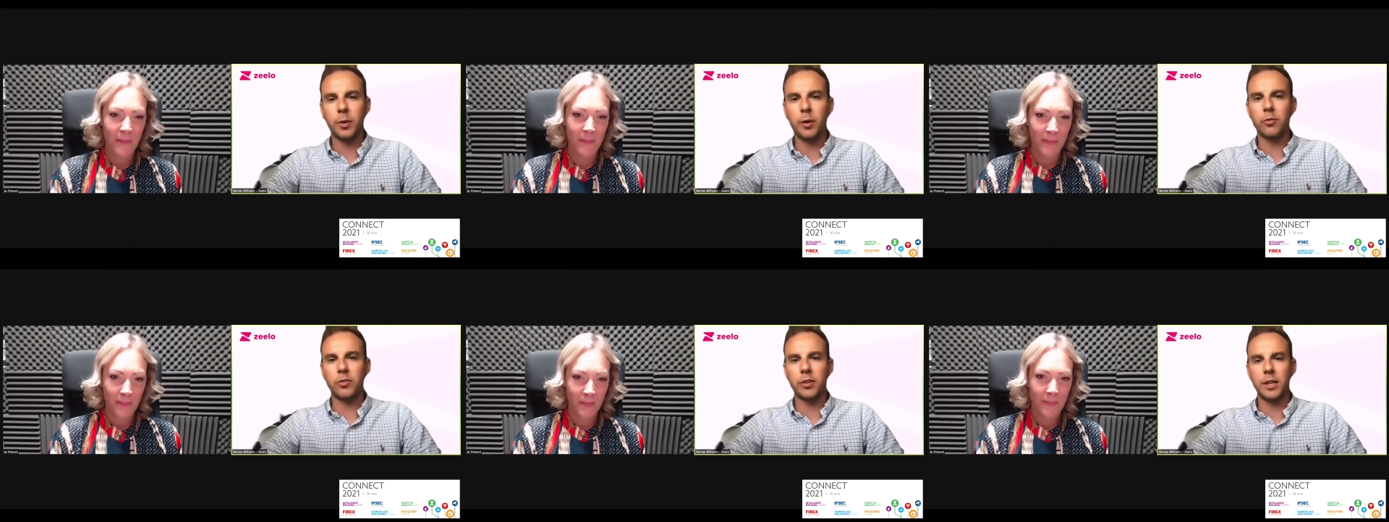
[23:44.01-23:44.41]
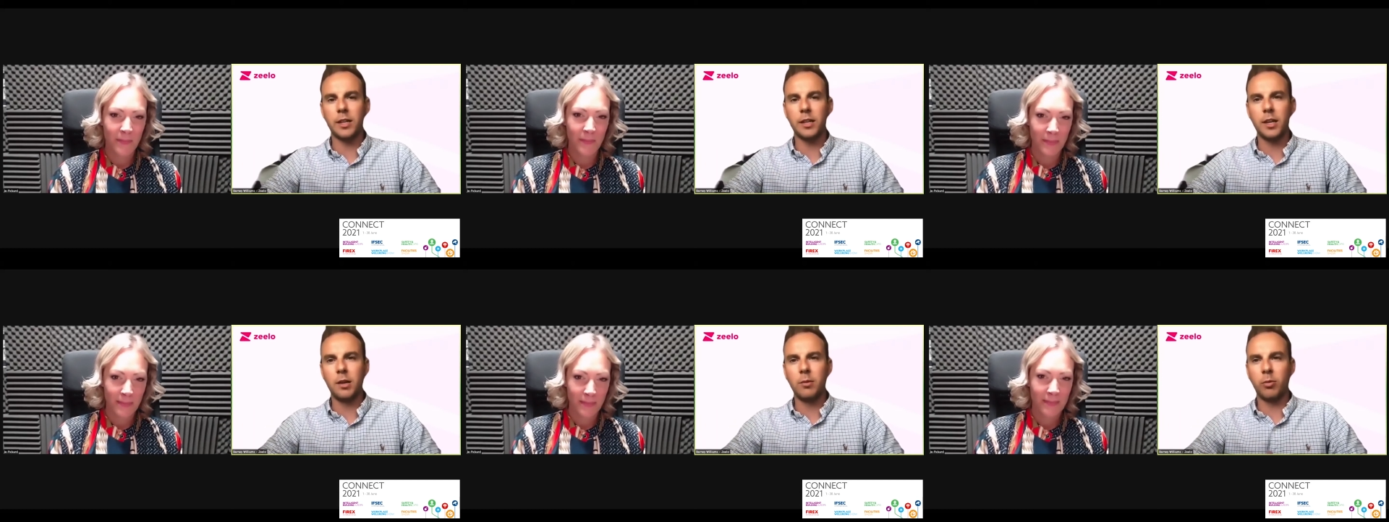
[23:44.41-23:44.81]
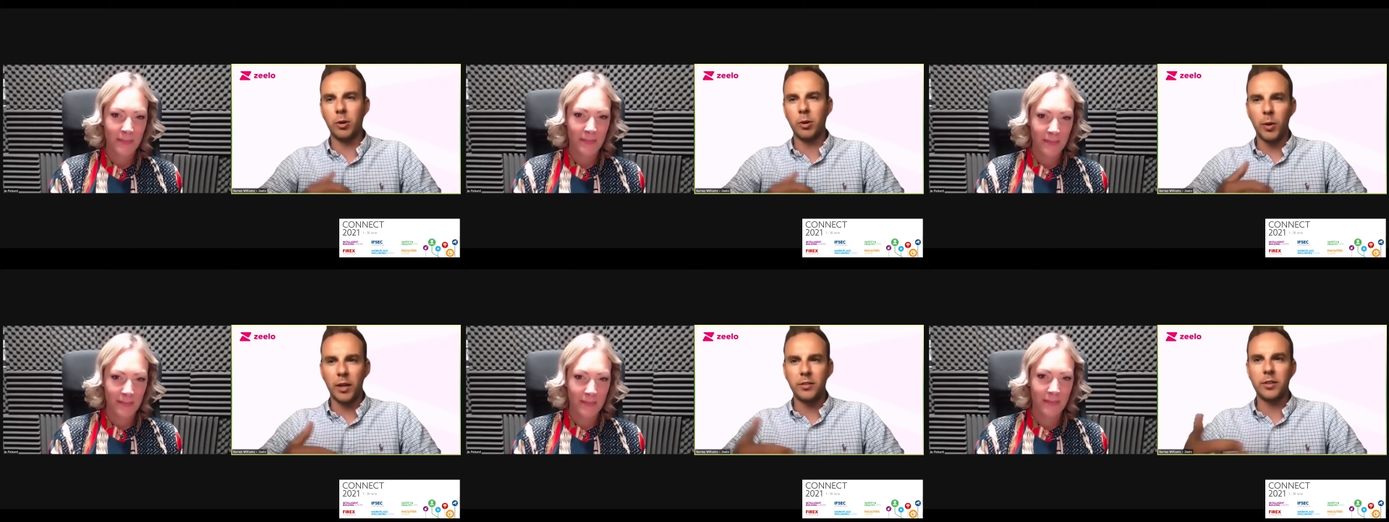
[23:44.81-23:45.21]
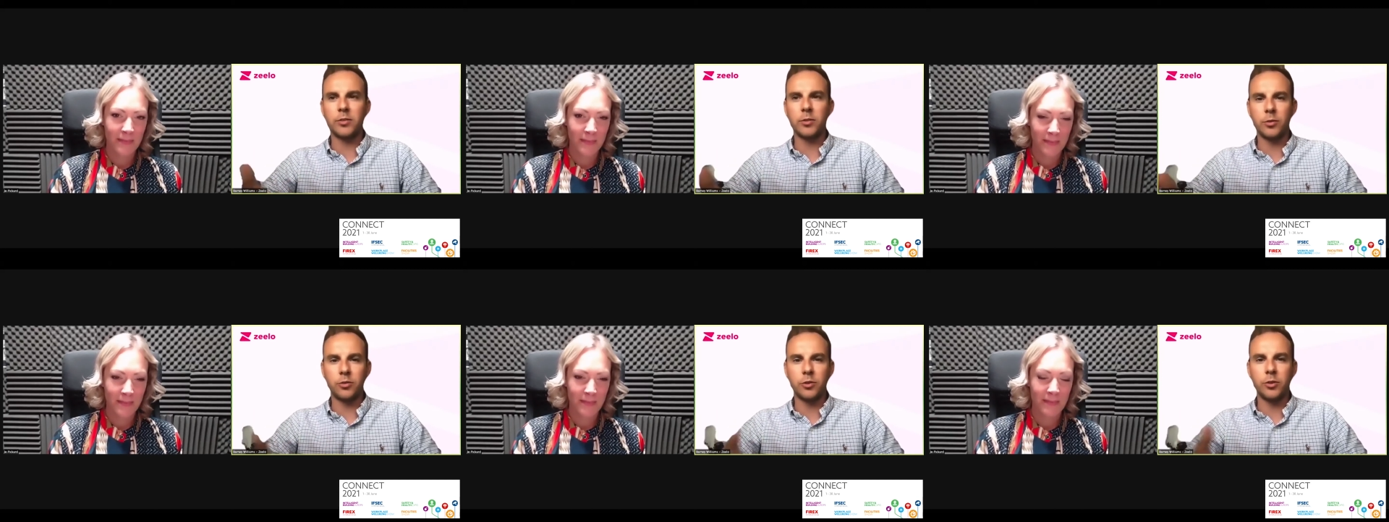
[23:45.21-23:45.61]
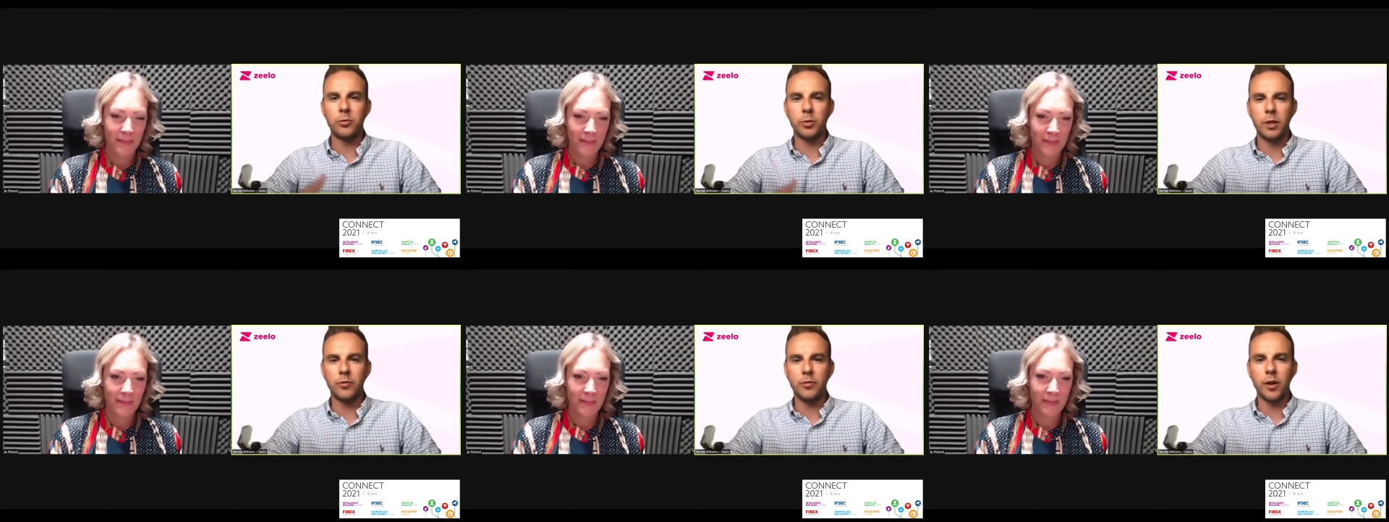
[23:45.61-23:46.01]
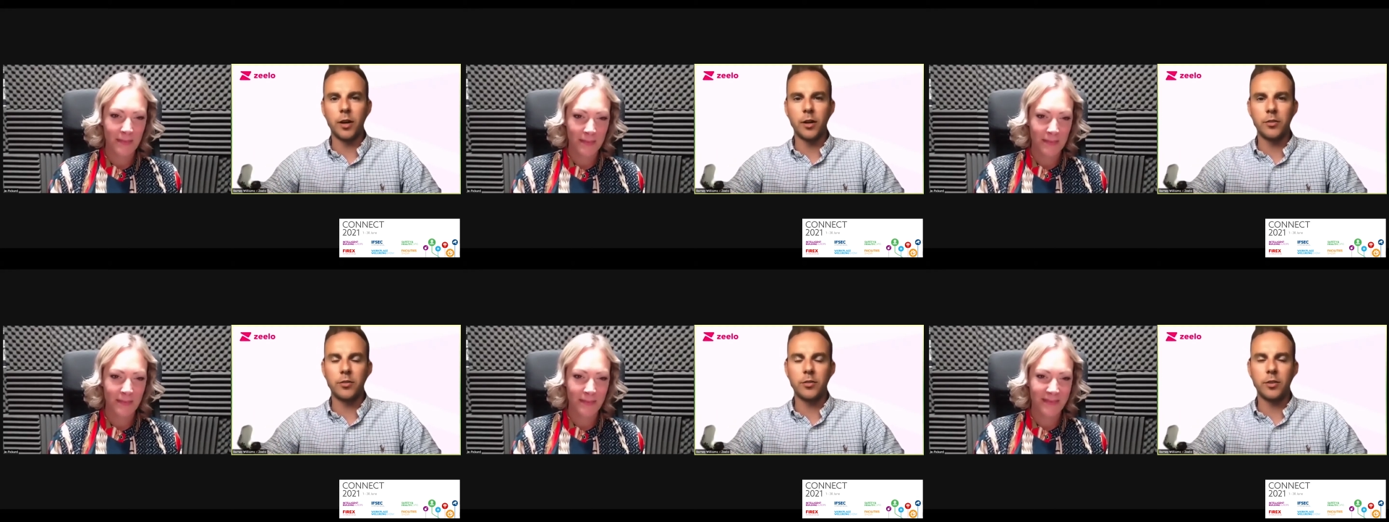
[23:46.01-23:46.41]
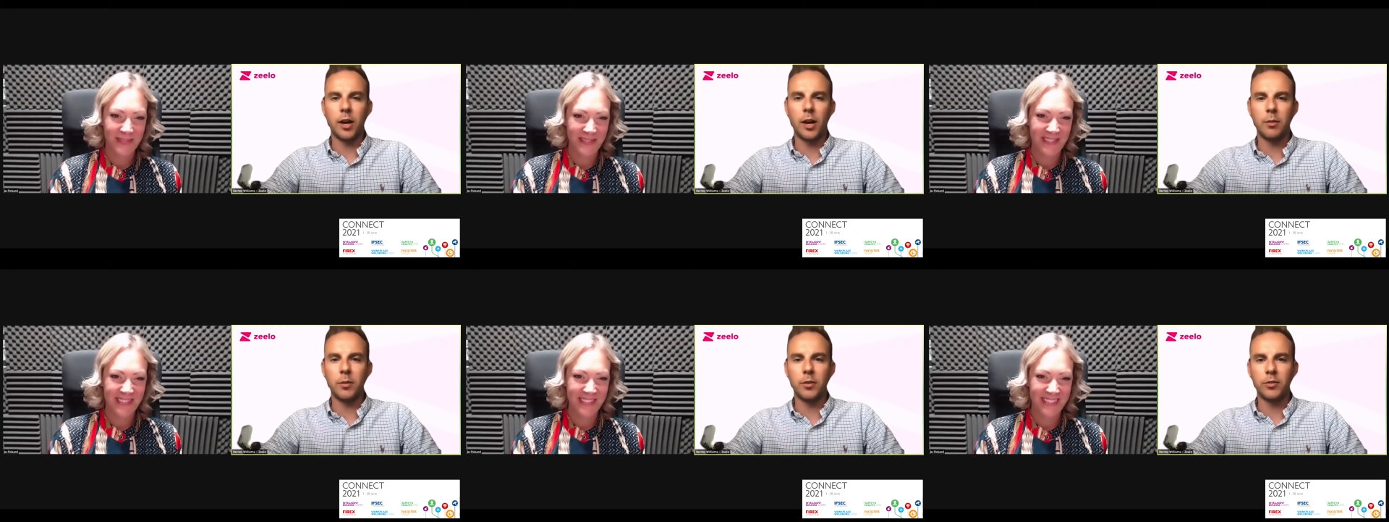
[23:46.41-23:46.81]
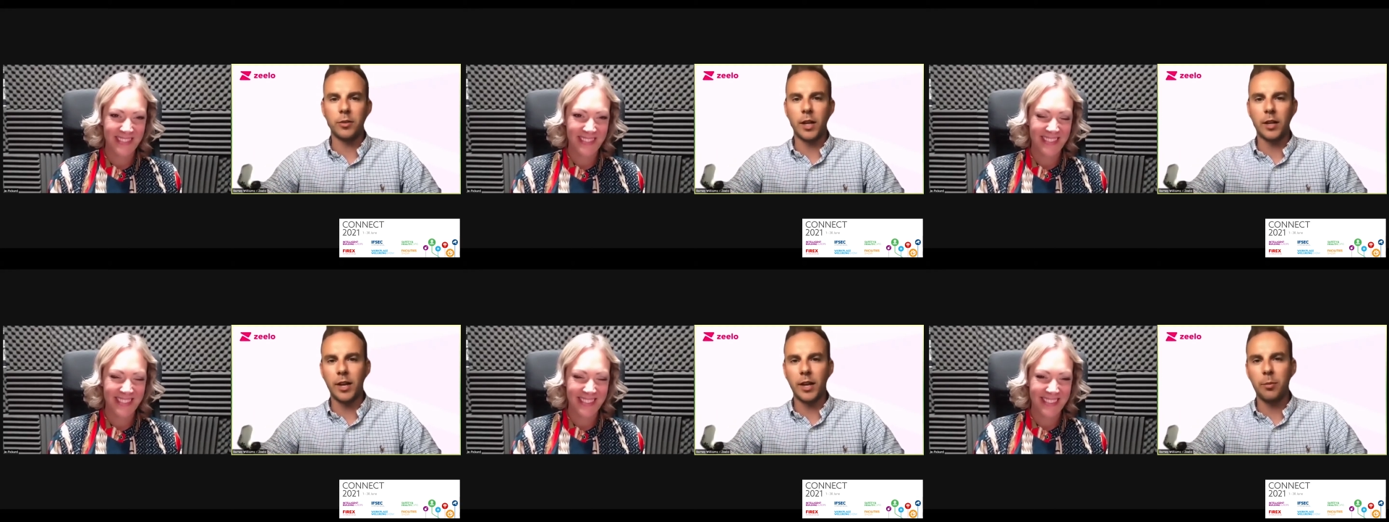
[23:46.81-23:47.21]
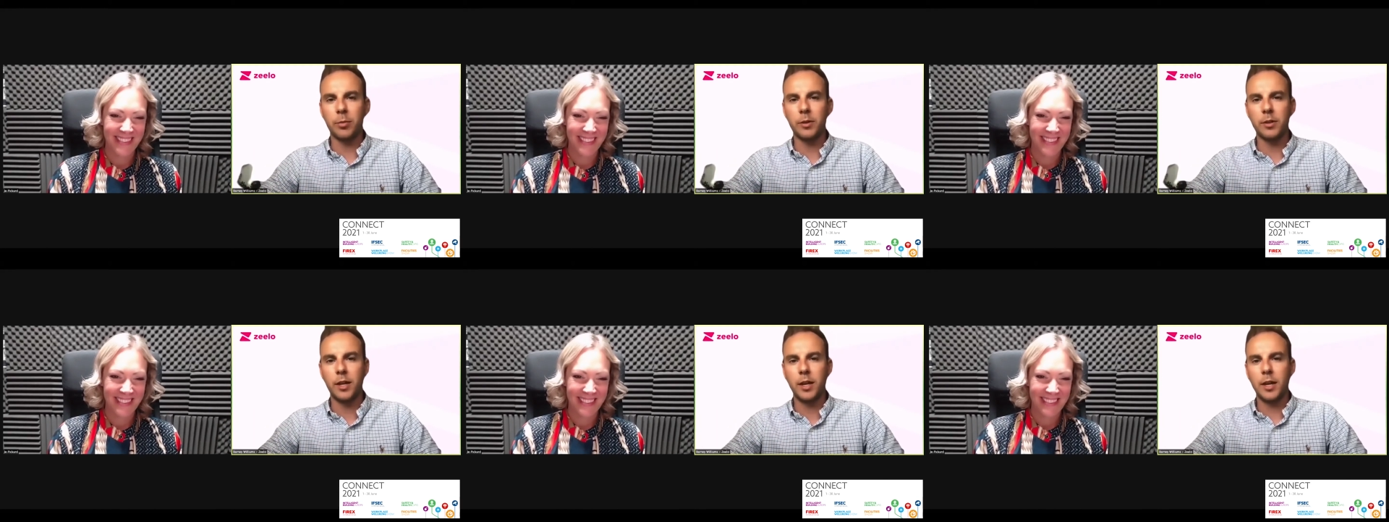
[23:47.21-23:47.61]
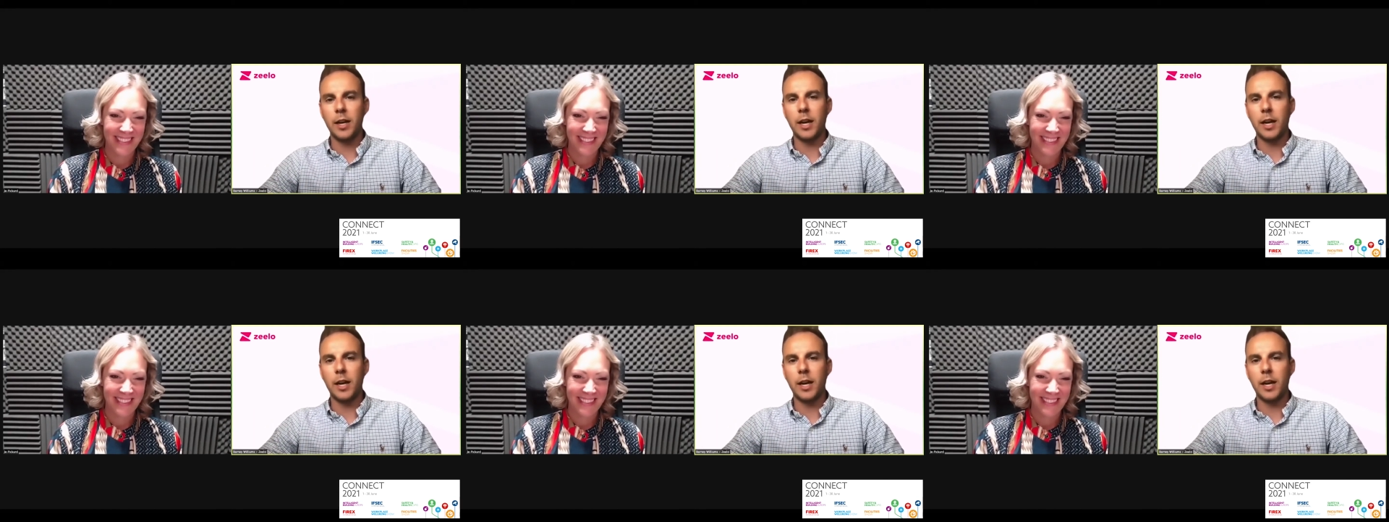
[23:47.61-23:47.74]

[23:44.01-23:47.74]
Speaker 1: but obviously probably waiting until June 21st um, until that's happened.